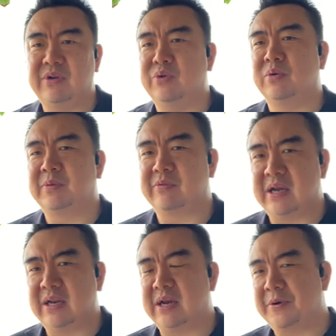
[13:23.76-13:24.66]
renewable
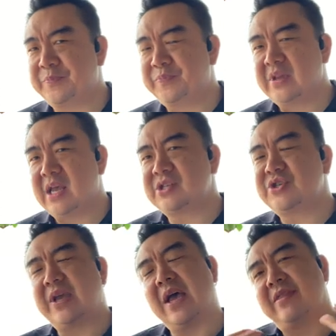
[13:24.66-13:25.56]
right now. And so,
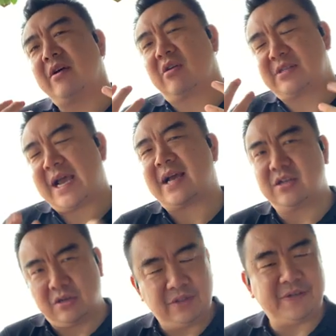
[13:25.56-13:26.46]
there are
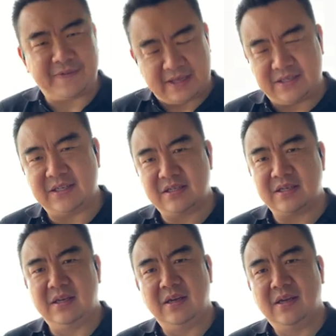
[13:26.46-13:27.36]
tactical defenses
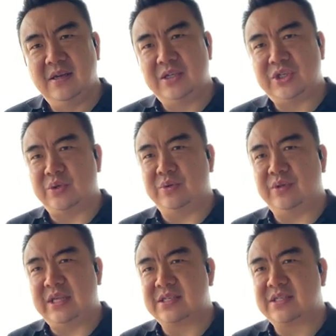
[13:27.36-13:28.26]
to
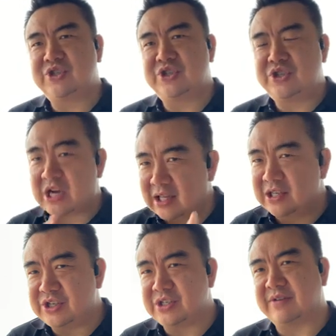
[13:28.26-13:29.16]
these
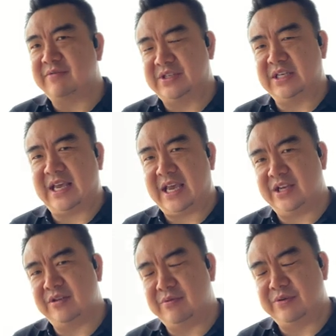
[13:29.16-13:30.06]
challenges of
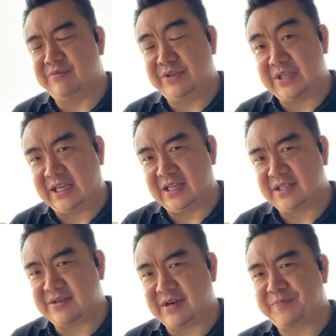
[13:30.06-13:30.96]

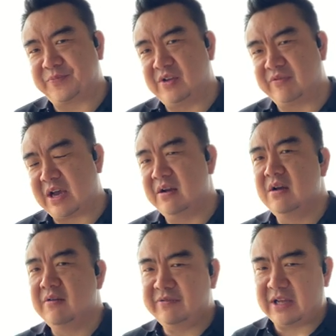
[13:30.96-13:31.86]
resilience, right? You've got
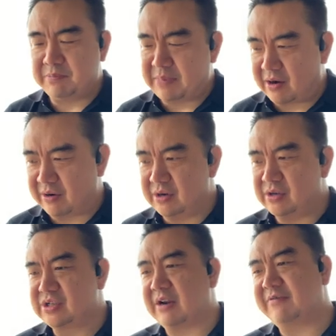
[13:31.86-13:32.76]
flood
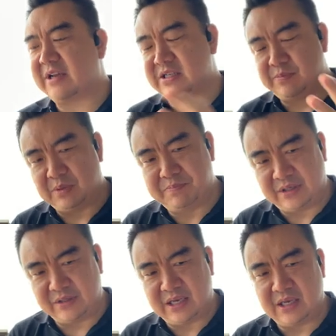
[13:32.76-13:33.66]
barriers, you've got flexible
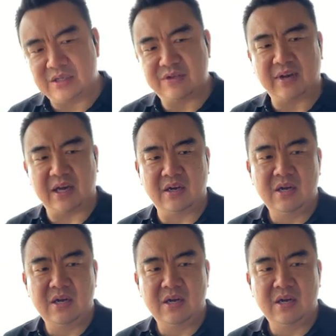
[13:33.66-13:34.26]
buildings, you've got